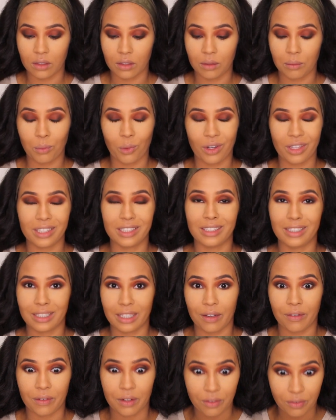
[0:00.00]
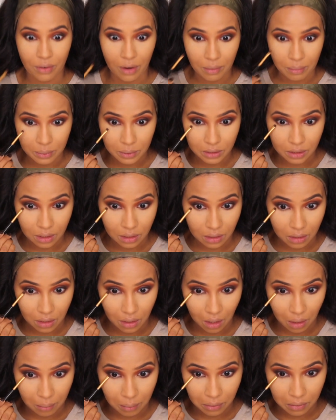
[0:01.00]
More than 75% in,
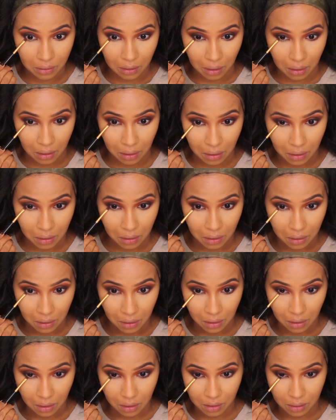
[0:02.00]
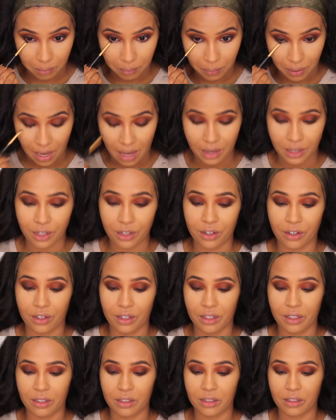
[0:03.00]
how about that? And I'm patting her
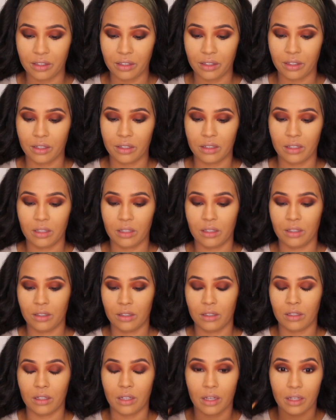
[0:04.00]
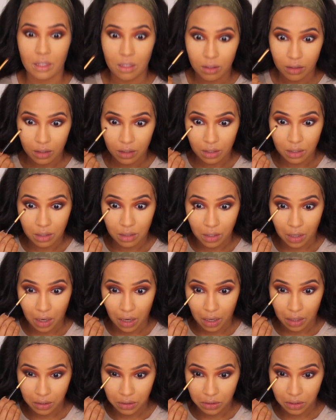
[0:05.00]
in like the other
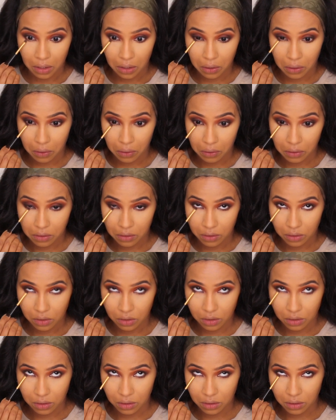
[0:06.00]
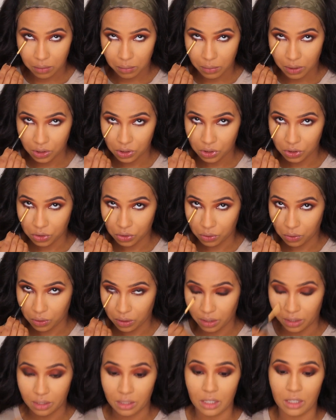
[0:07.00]
eyeshadows just to make sure
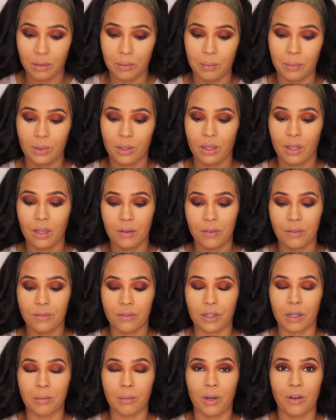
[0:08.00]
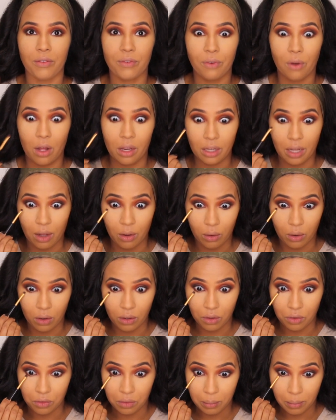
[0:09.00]
and keep from fallout
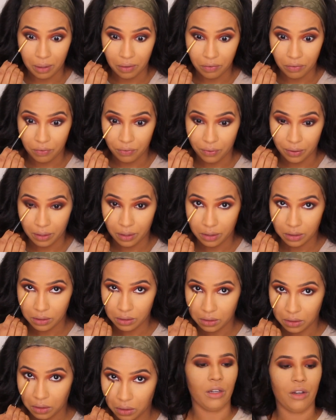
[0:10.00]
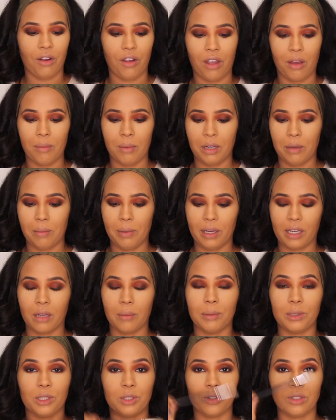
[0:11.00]
all over my face. Okay, I'm gonna pick
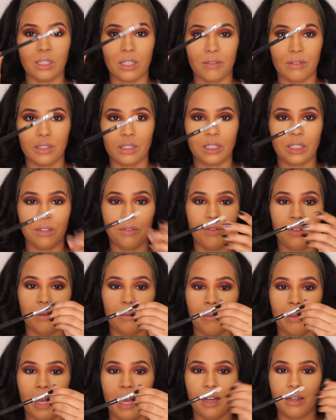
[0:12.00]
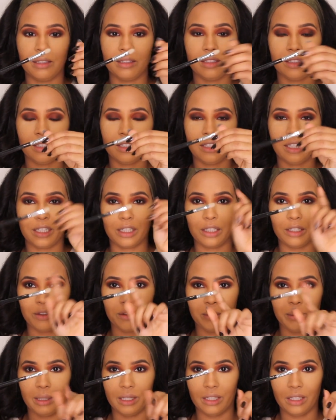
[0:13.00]
up a 217 from MAC. This is like a
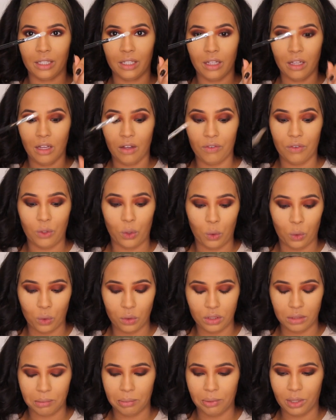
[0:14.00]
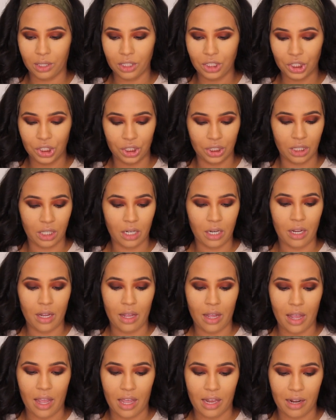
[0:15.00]
little bit of an old brush.
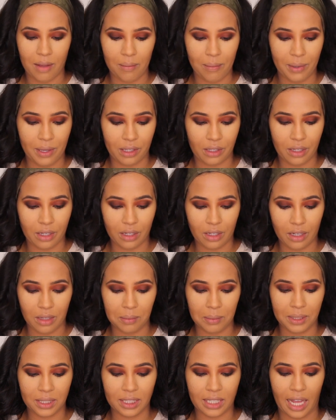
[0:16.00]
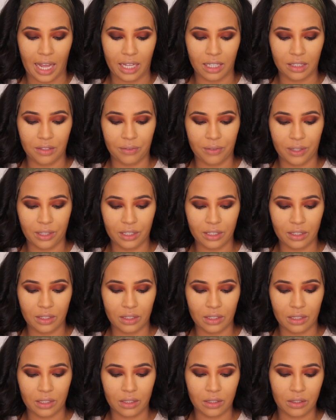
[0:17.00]
And I'm picking up Sand
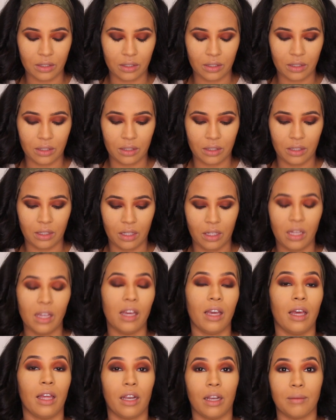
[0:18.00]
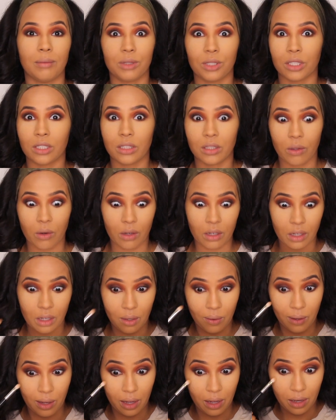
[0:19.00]
first. And I'm just going to
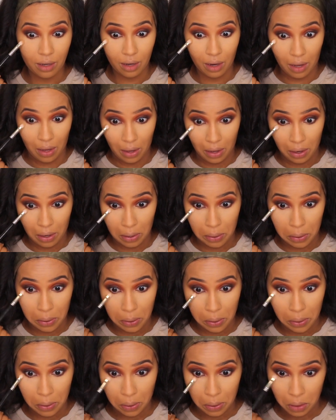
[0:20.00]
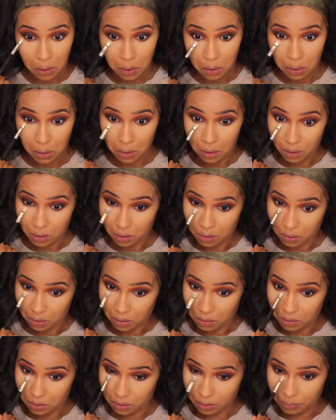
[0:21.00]
go ahead and
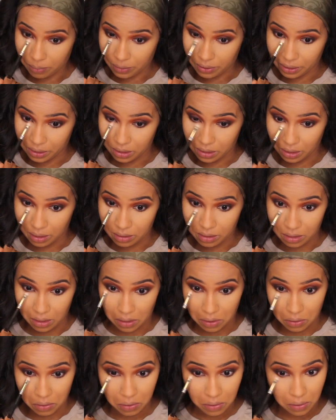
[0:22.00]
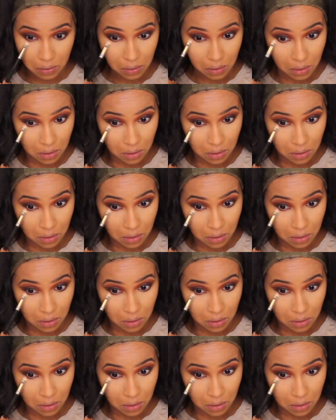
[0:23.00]
start bringing that down.